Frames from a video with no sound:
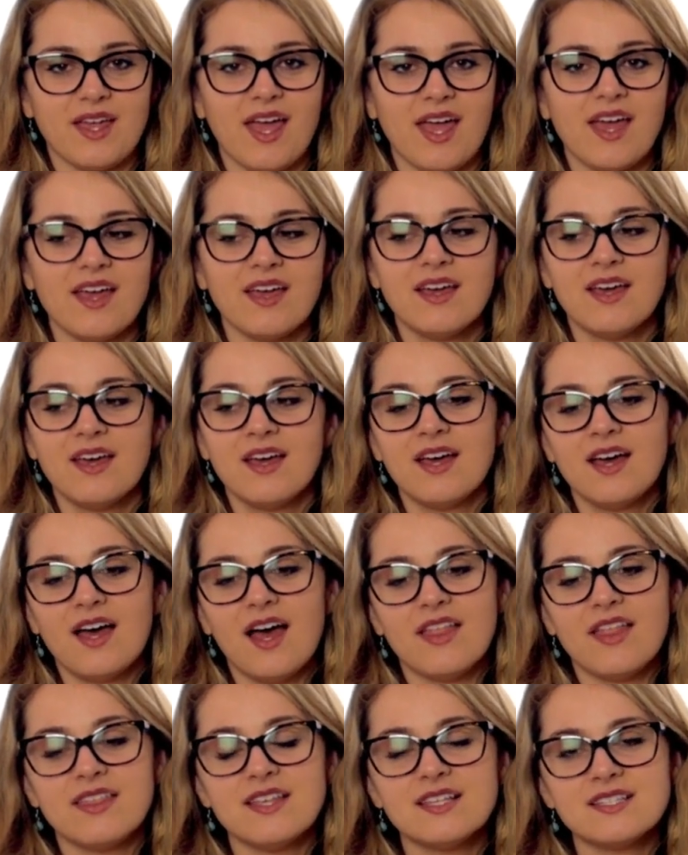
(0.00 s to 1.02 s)
Okay?
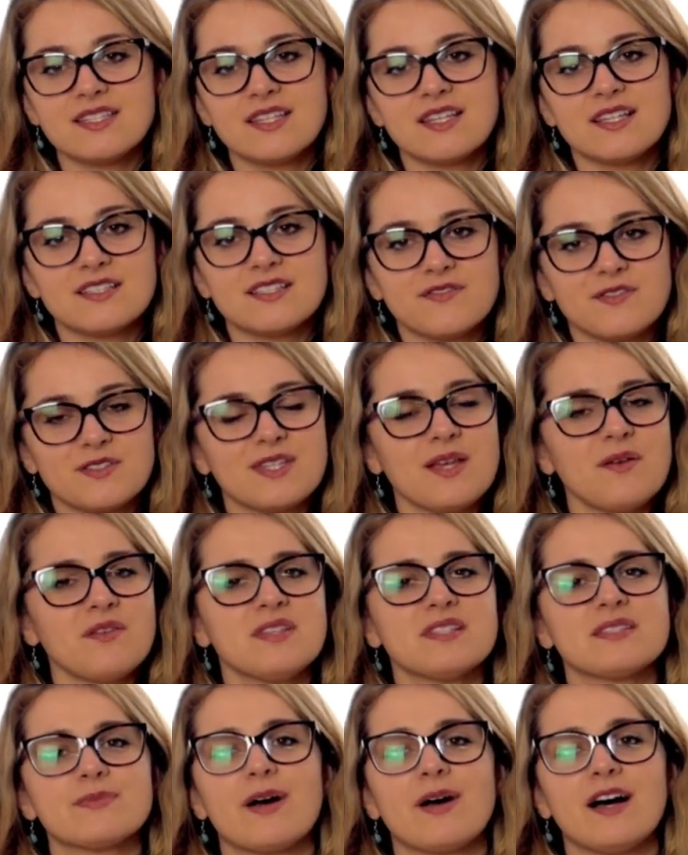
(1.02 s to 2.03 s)
These things, if you say
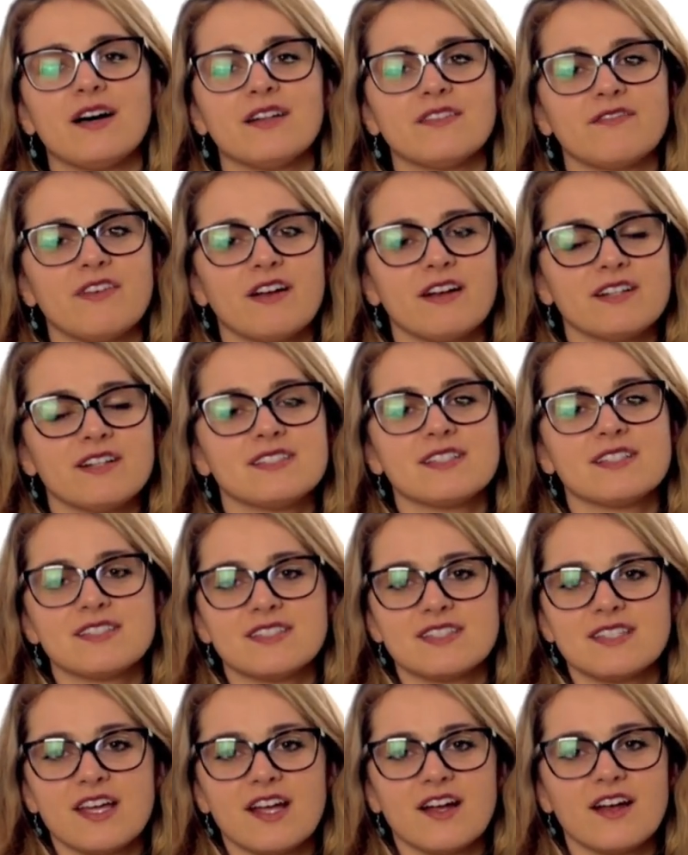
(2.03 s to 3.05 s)
it with a smile and very
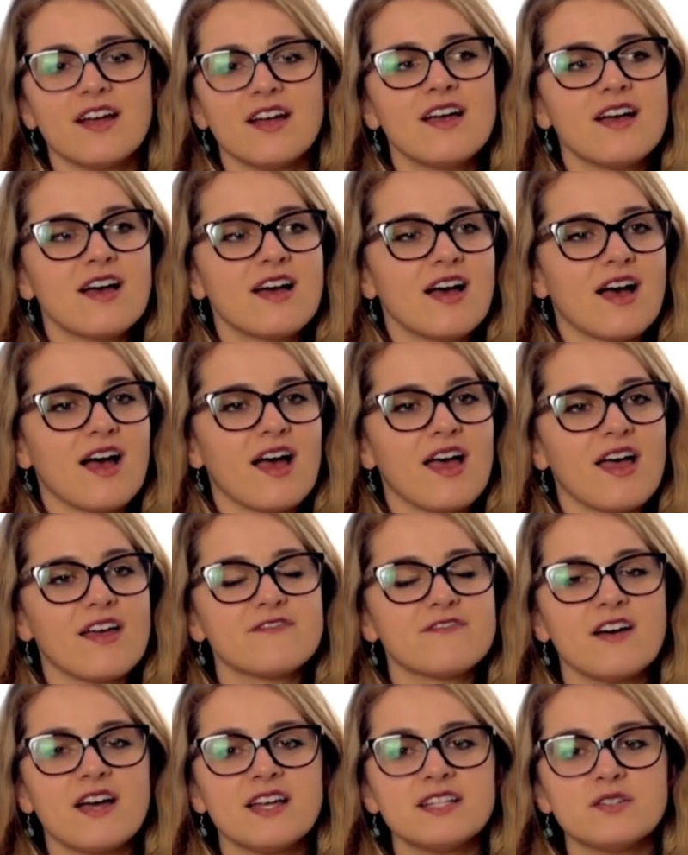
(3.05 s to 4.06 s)
sincere,
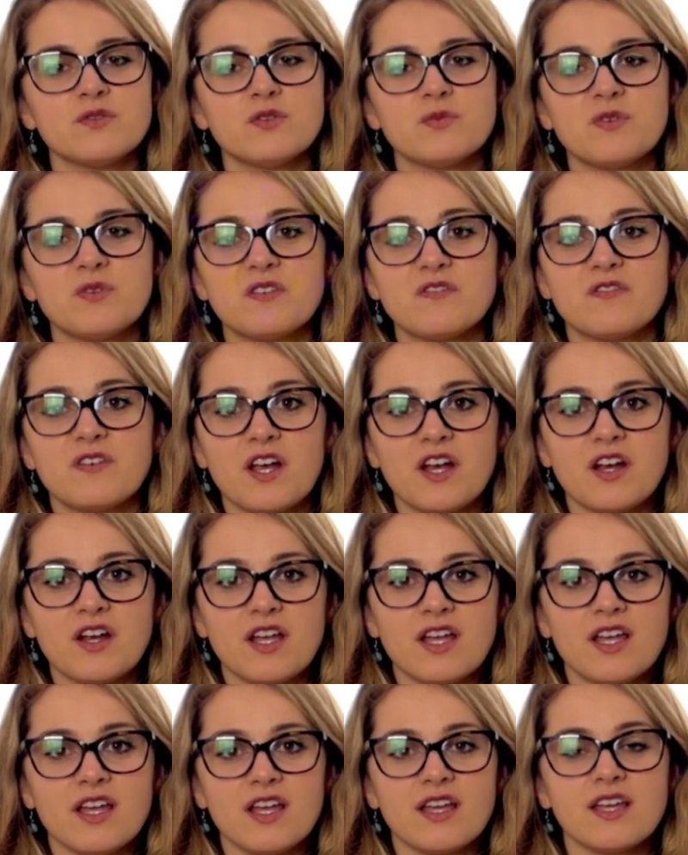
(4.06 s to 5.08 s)
I find
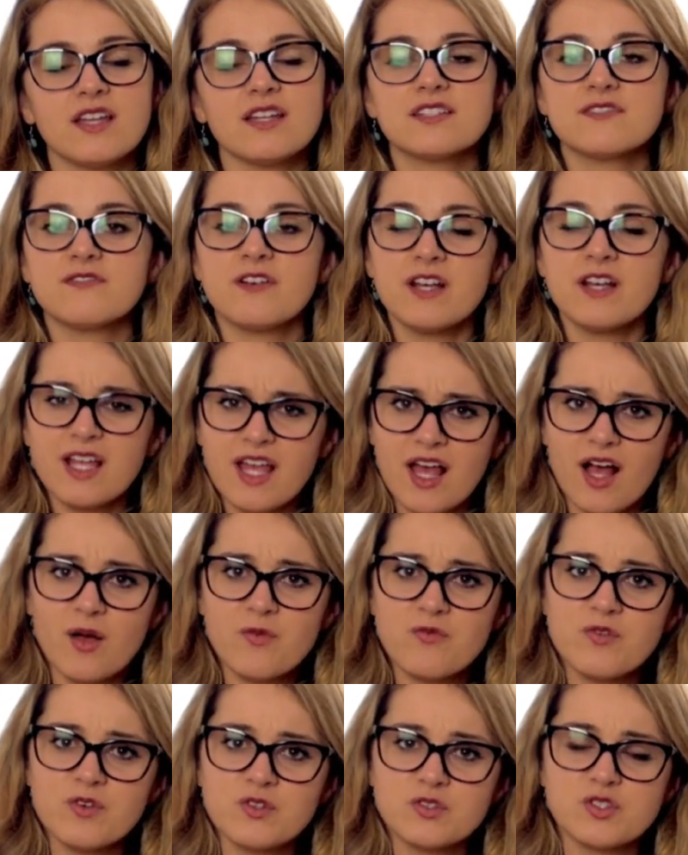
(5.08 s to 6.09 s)
it is very
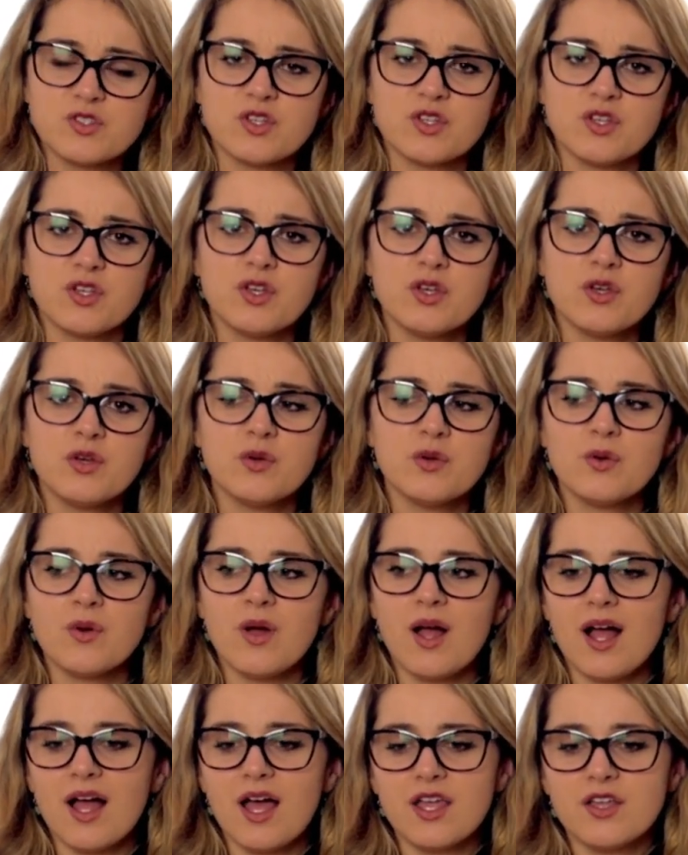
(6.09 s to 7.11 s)
helpful to
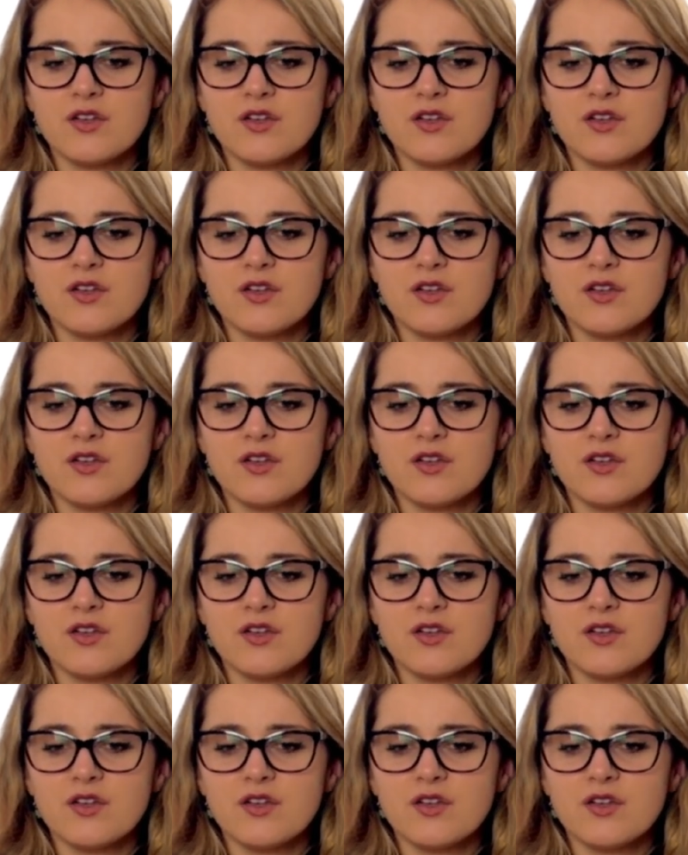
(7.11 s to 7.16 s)
you.